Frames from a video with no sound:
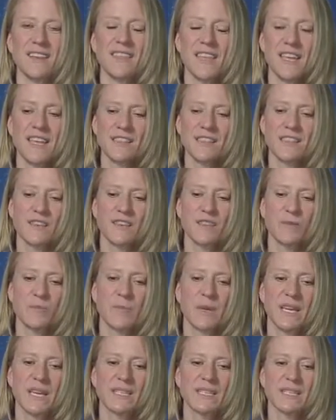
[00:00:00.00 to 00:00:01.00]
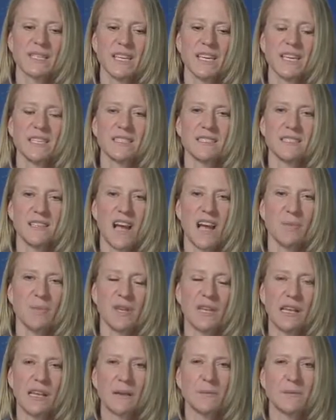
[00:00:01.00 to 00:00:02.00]
I think the biggest thing is not
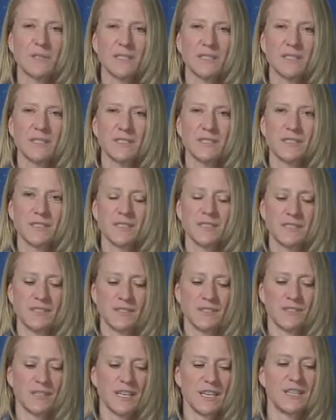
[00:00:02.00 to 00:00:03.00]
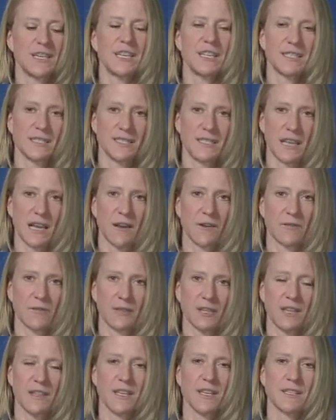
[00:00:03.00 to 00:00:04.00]
being able to lay things down,
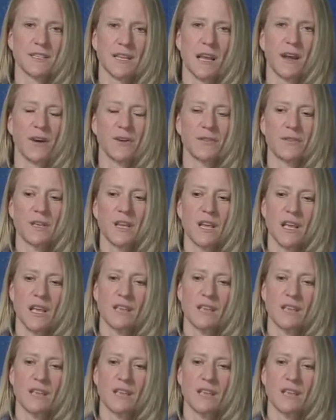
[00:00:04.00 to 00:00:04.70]
lay things out,